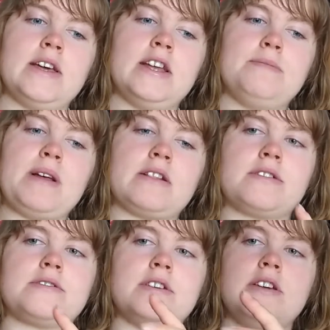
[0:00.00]
In the
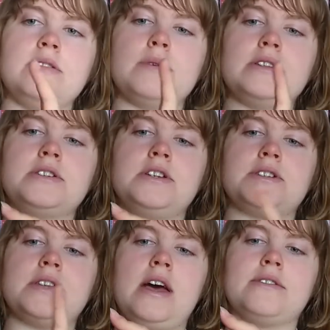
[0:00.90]
battle scene when she
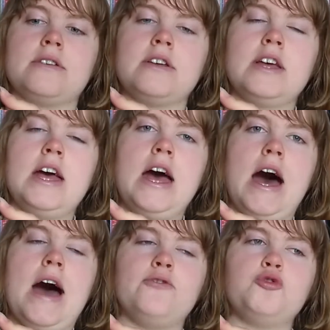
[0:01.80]
said,
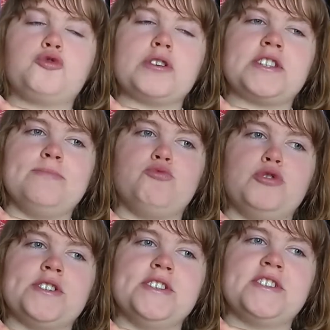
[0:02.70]
I've no trust in
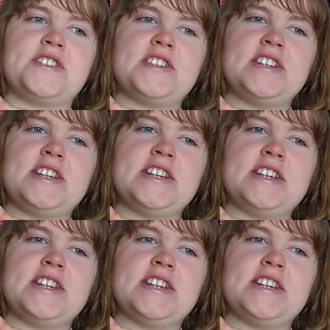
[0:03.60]
prisoners.